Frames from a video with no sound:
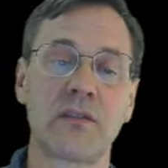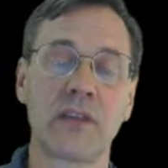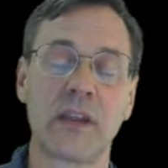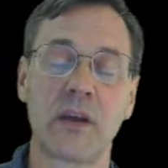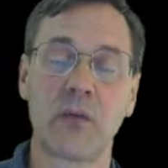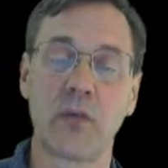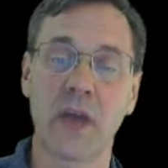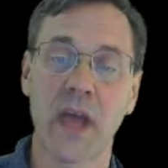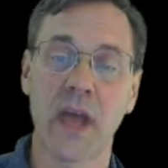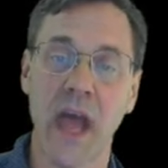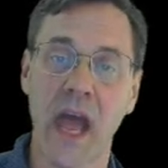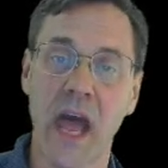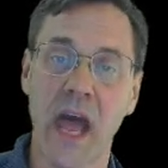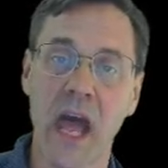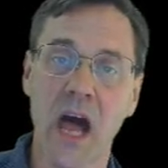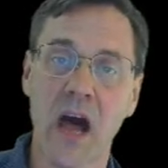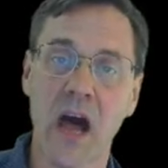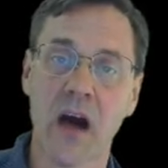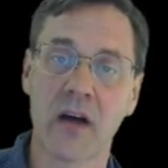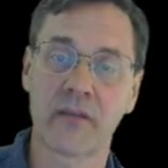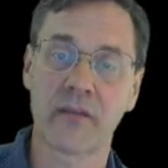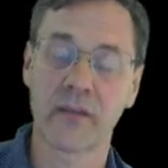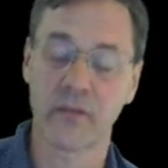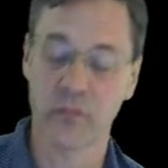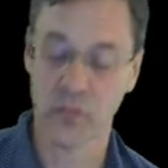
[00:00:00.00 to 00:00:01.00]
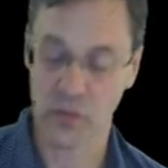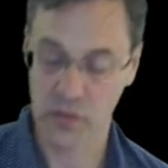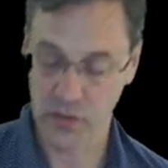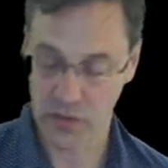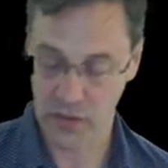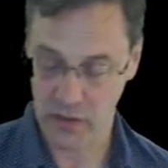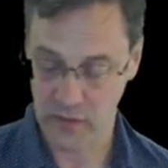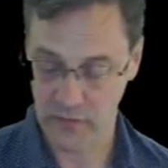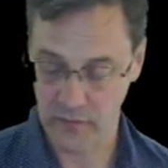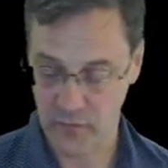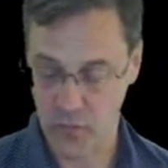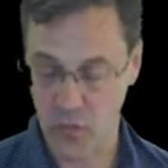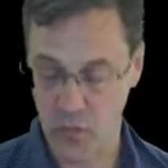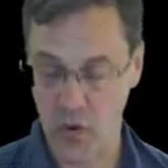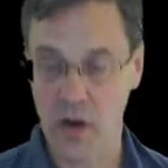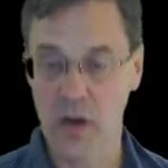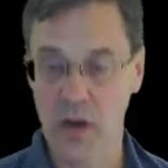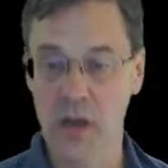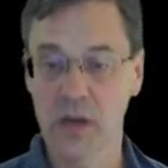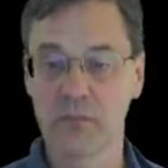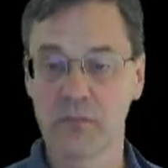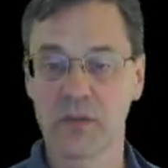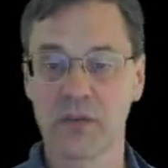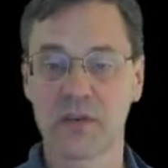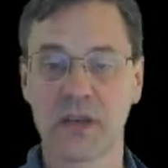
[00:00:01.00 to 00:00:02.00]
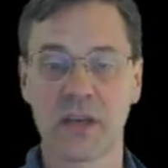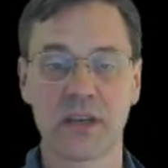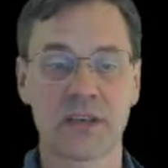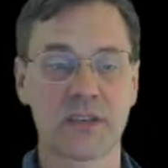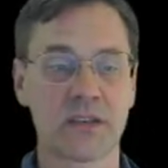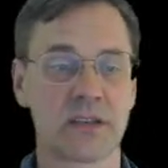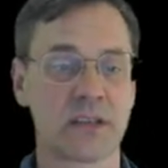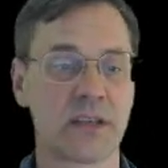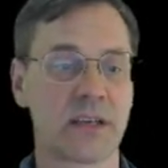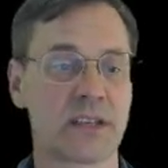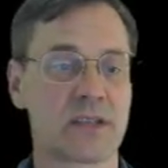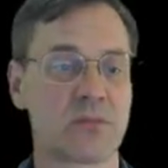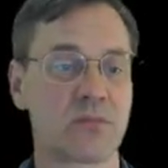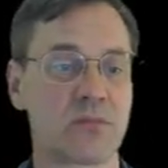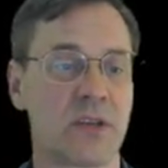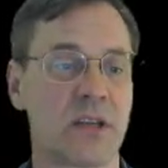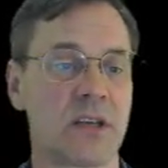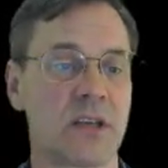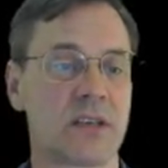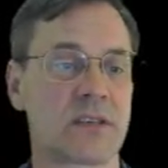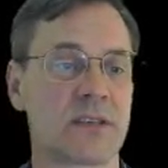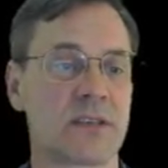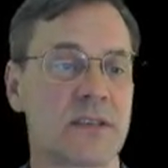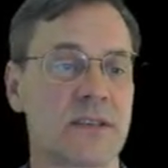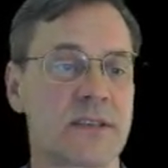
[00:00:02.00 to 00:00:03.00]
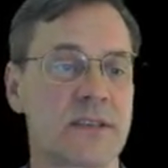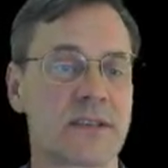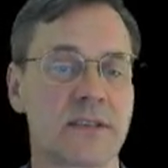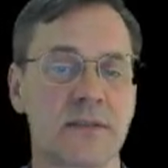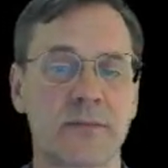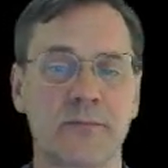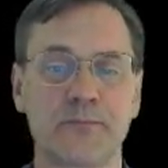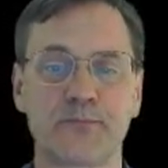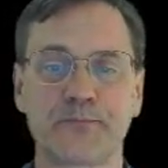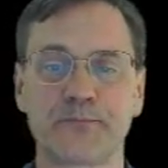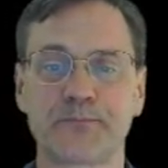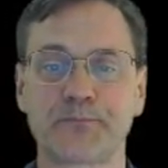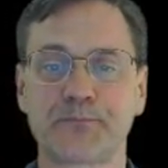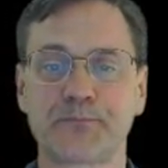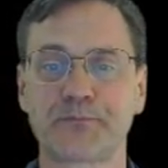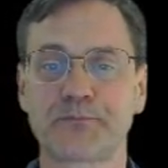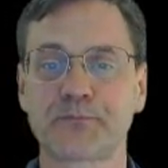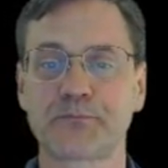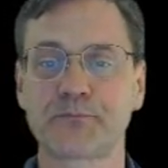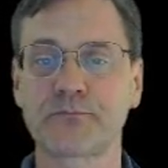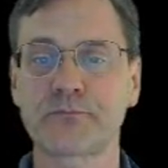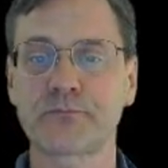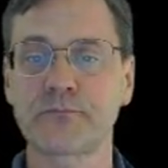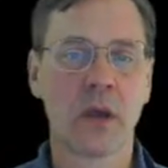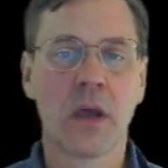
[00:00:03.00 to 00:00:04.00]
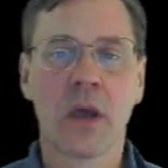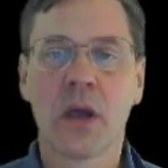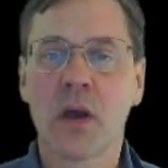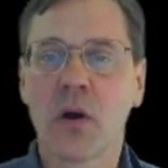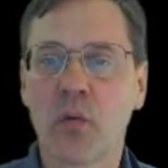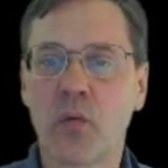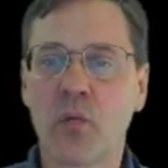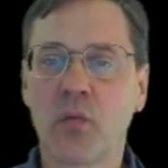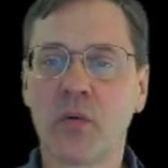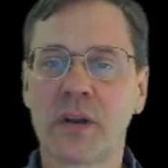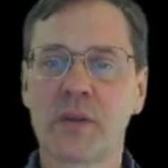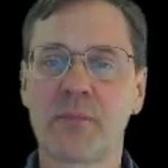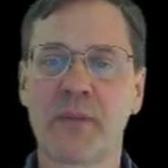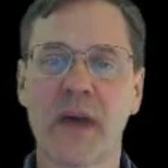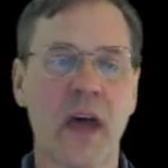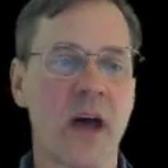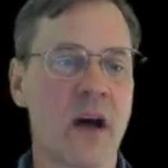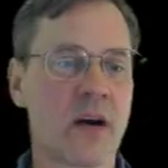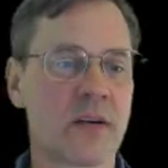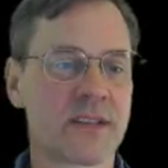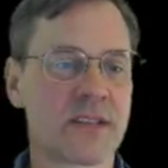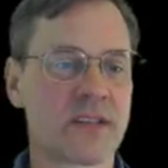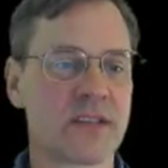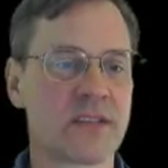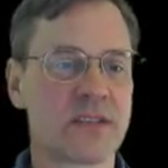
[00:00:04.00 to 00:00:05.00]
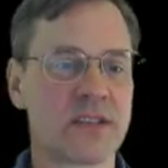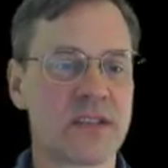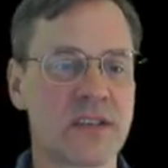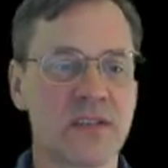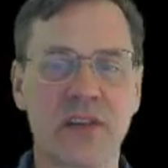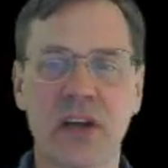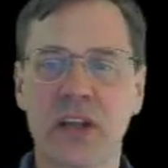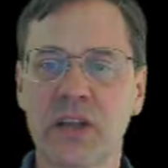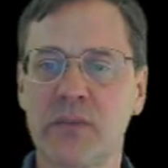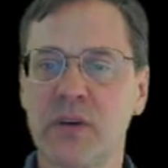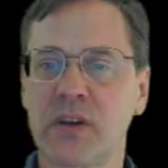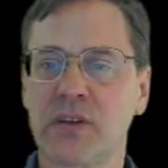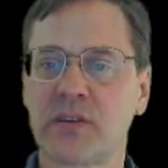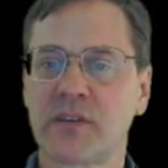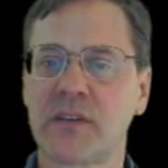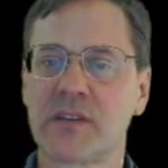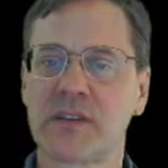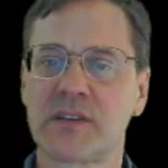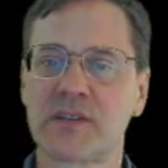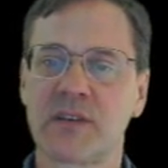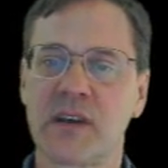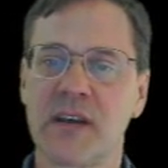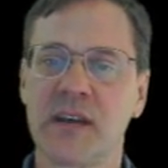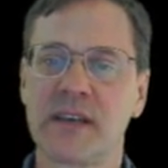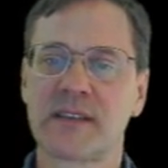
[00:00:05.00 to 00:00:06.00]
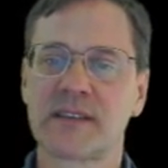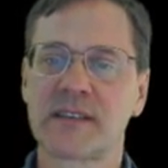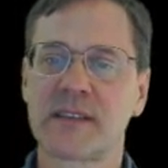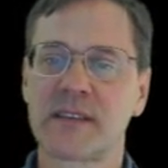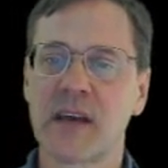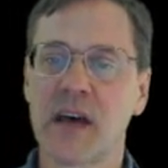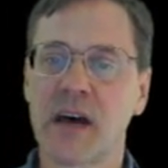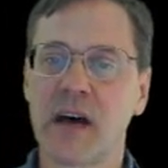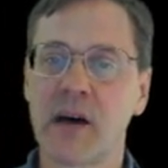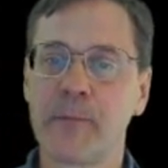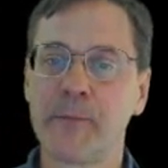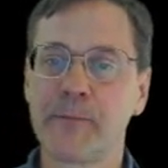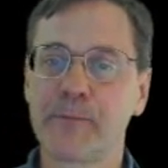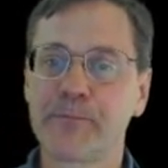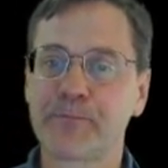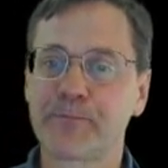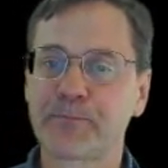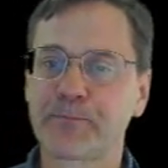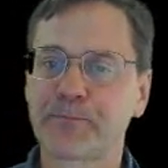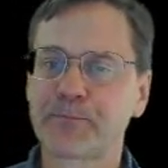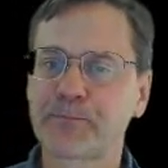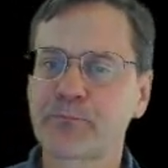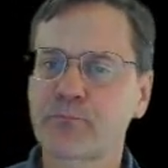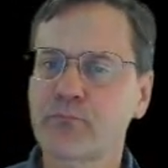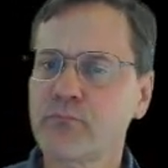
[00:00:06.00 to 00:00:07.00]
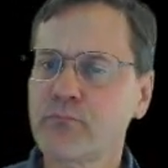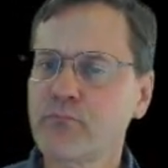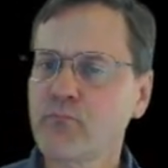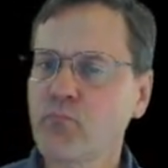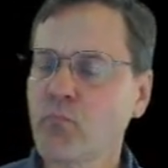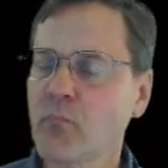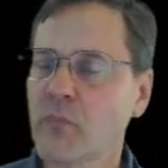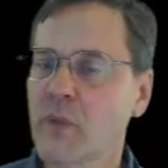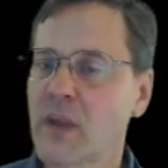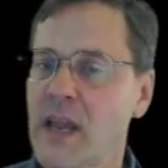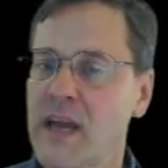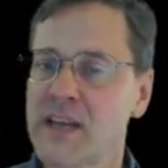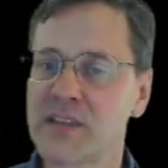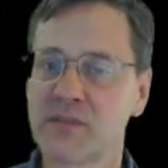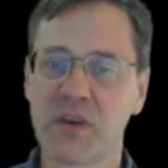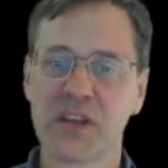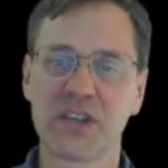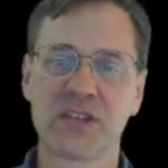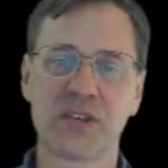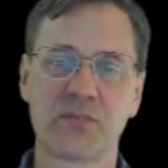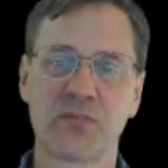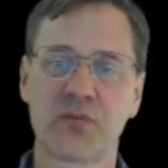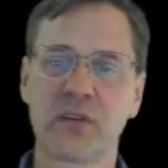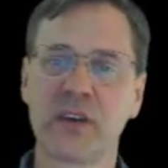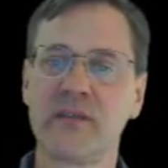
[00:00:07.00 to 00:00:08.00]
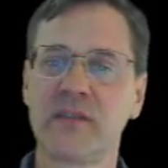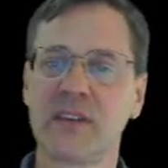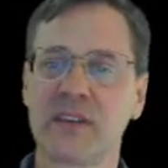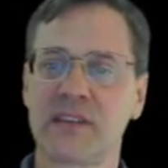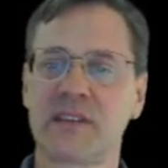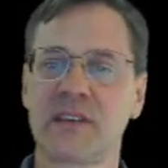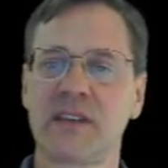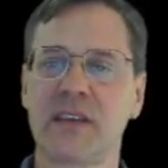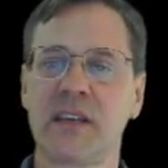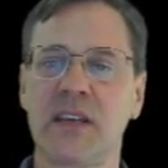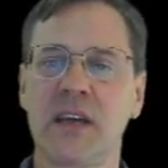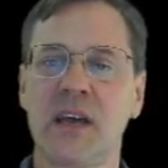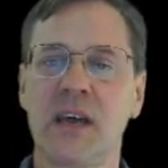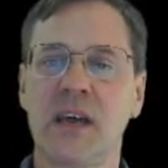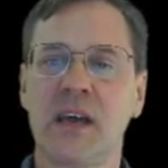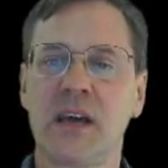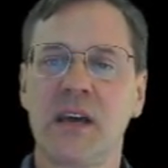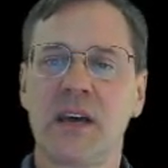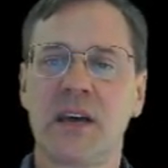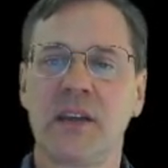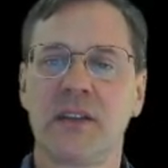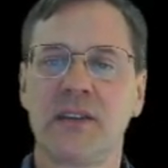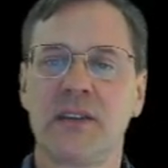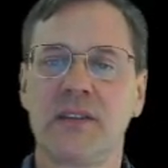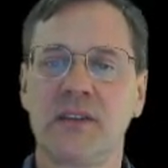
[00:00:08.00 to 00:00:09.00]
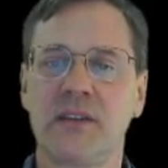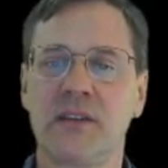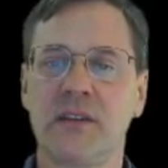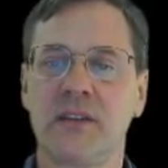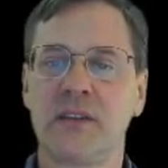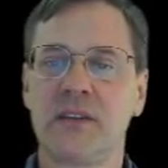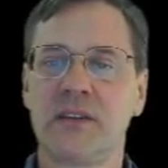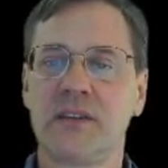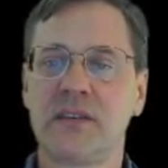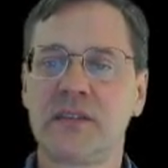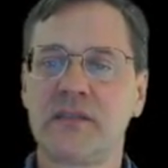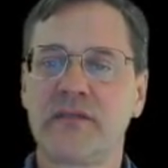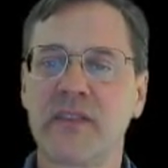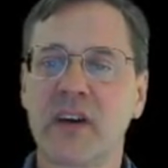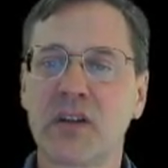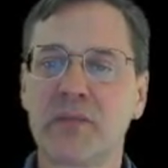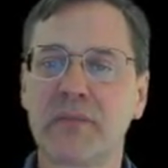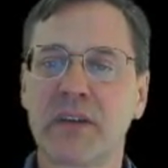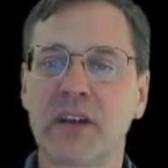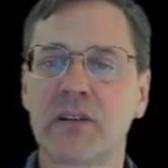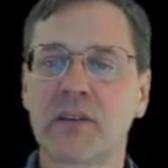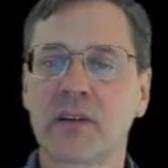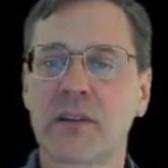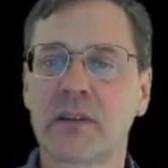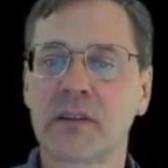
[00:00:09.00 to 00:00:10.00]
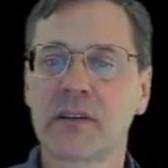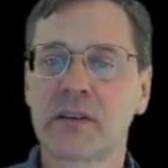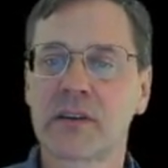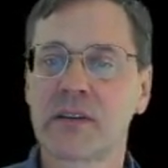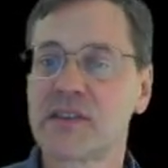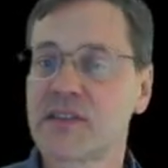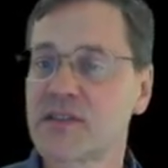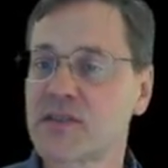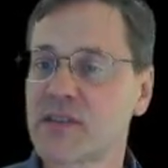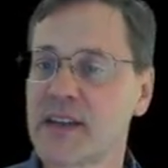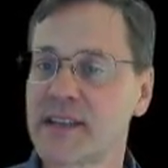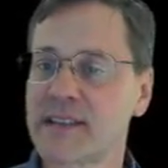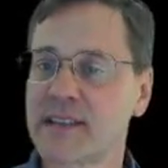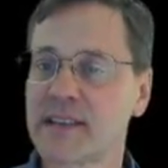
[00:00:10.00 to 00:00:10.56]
that we have if we're looking for mutational explanations. What about developmental constraints? As mentioned previously, the developmental constraints